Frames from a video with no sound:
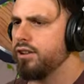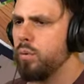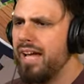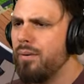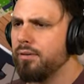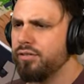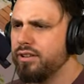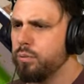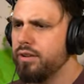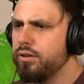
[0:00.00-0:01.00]
So we have a bunch of
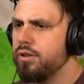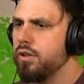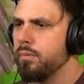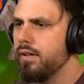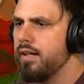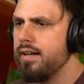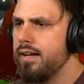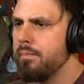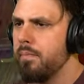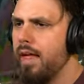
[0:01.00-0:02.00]
things we need to do.
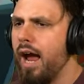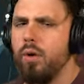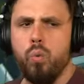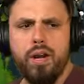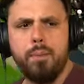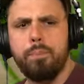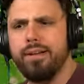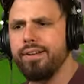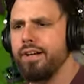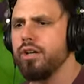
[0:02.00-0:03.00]
Um, I want to
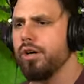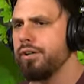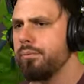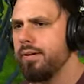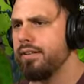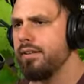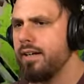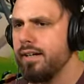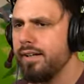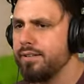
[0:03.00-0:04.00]
build like a garden bed
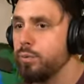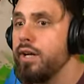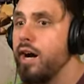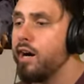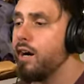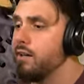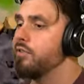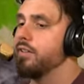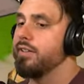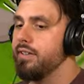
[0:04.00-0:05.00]
because we are
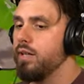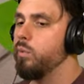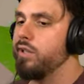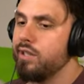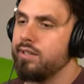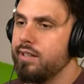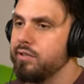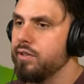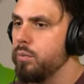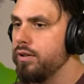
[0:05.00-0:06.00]
hungry. You know, we are
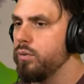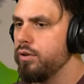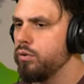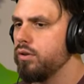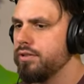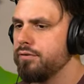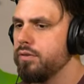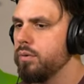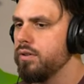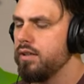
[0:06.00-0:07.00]
hungry. We do need to grow some
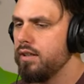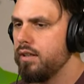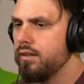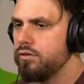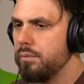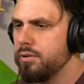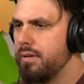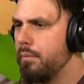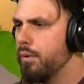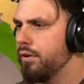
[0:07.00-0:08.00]
food. Drop the
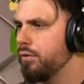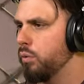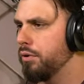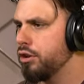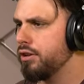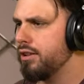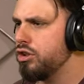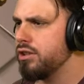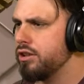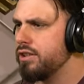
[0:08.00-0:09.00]
bamboo on the floor. We just did
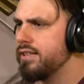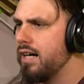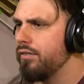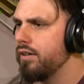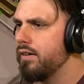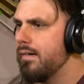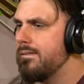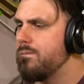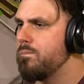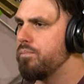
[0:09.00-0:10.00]
just discover
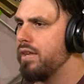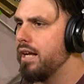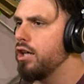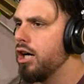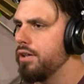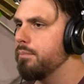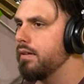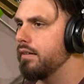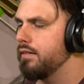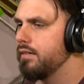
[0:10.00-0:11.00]
a garden
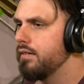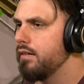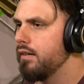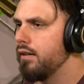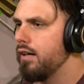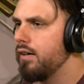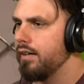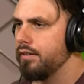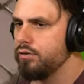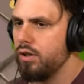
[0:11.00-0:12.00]
bed. All
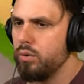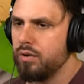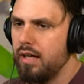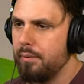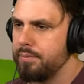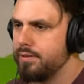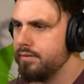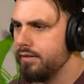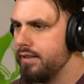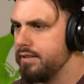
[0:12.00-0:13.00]
right, grow crops.
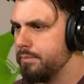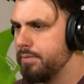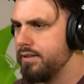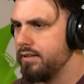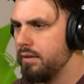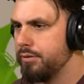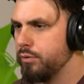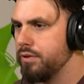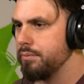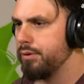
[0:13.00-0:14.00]
Easy peasy lemon
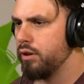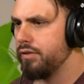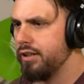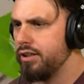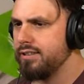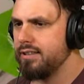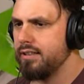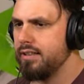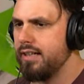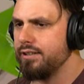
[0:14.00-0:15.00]
squeezy. Put it over here. It's a
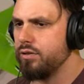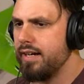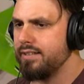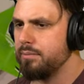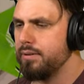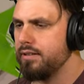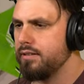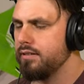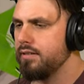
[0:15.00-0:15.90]
nice grassy bit.